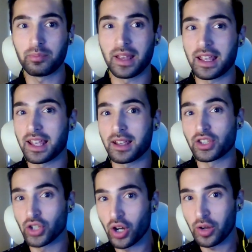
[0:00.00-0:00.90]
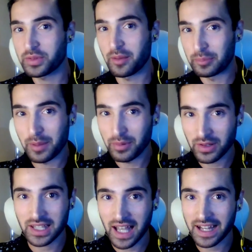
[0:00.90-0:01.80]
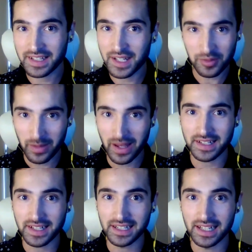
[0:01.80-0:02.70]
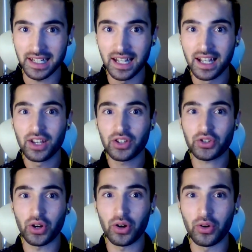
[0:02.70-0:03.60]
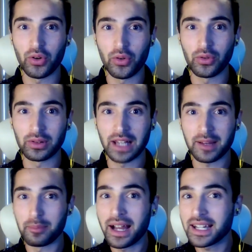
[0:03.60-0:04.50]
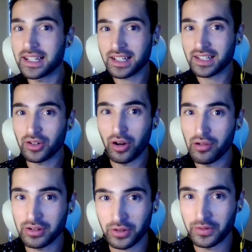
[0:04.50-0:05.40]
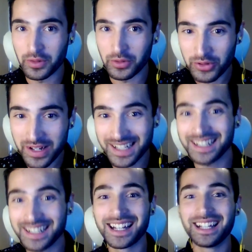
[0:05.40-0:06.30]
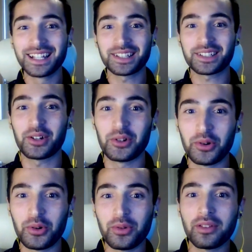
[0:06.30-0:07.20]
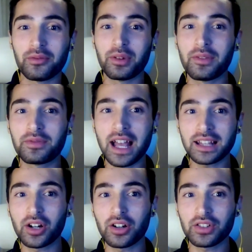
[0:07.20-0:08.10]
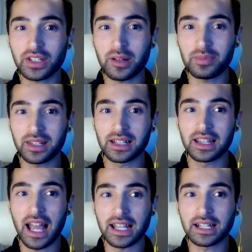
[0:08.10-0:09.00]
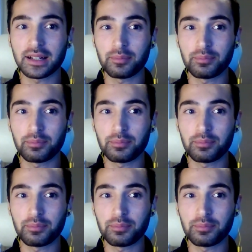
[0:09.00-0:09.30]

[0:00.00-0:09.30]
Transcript: jobs and people's taxes, basically. So, like, money doesn't grow out of the trees. So, with that concept, like,